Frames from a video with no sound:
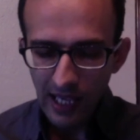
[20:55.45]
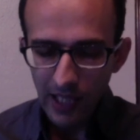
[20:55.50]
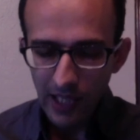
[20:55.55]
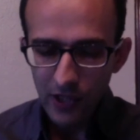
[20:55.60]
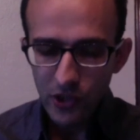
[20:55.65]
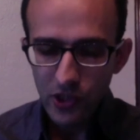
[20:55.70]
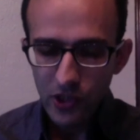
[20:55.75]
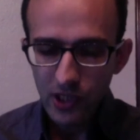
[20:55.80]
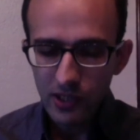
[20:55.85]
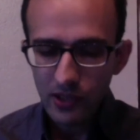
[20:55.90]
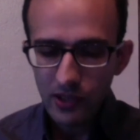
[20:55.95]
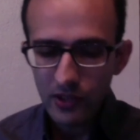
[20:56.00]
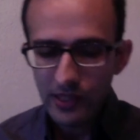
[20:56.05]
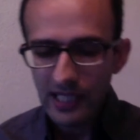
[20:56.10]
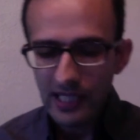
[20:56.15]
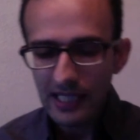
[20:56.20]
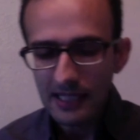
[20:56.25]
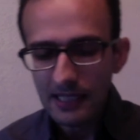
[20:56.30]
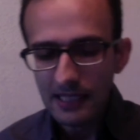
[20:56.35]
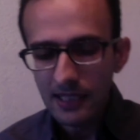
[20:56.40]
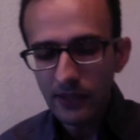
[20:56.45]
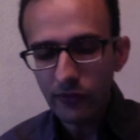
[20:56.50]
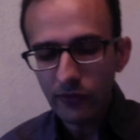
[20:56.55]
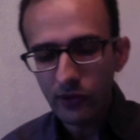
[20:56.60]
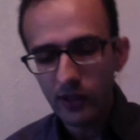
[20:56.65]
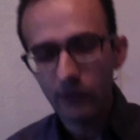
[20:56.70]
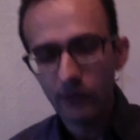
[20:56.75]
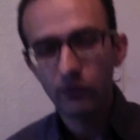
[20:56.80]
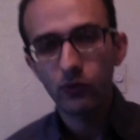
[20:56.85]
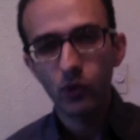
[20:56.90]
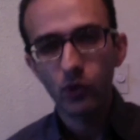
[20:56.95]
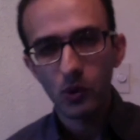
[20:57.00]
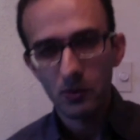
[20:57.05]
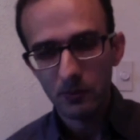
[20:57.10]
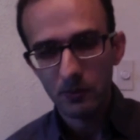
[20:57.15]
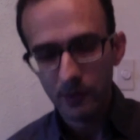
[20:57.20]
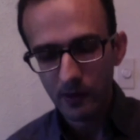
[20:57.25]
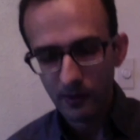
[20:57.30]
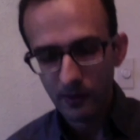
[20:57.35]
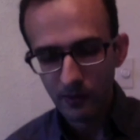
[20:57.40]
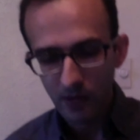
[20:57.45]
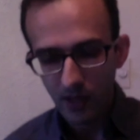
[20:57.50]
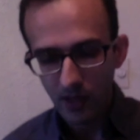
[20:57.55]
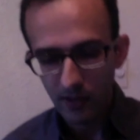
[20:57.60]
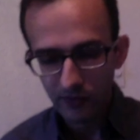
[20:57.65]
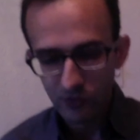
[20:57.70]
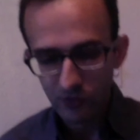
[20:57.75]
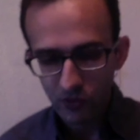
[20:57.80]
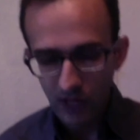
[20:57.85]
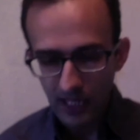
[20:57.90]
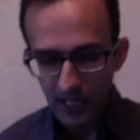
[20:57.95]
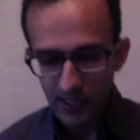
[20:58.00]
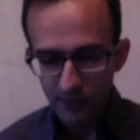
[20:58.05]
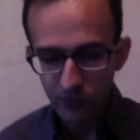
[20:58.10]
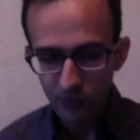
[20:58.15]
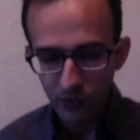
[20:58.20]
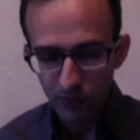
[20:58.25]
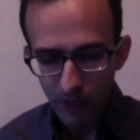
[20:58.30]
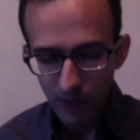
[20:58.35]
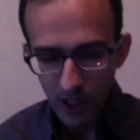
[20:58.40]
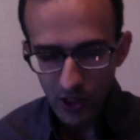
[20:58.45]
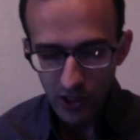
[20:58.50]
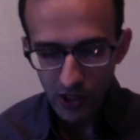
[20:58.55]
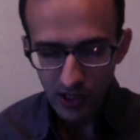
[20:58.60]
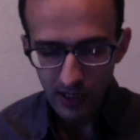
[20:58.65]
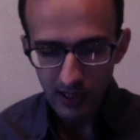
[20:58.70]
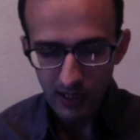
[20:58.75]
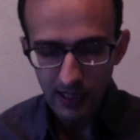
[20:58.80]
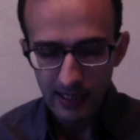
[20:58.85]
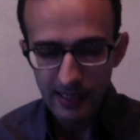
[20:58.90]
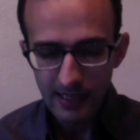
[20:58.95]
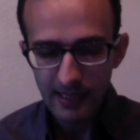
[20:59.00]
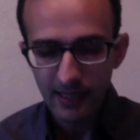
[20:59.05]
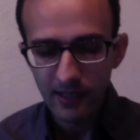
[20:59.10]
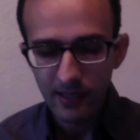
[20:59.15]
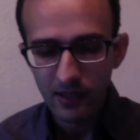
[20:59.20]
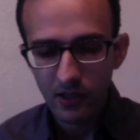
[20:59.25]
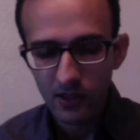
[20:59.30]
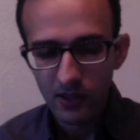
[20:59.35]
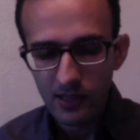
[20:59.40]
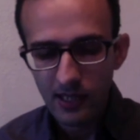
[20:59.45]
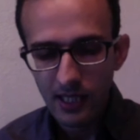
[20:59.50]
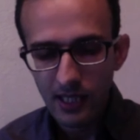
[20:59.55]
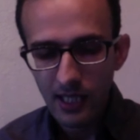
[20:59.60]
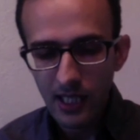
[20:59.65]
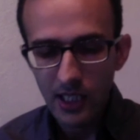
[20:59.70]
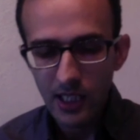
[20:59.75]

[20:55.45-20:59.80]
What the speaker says: engenders a different form of transformation and signals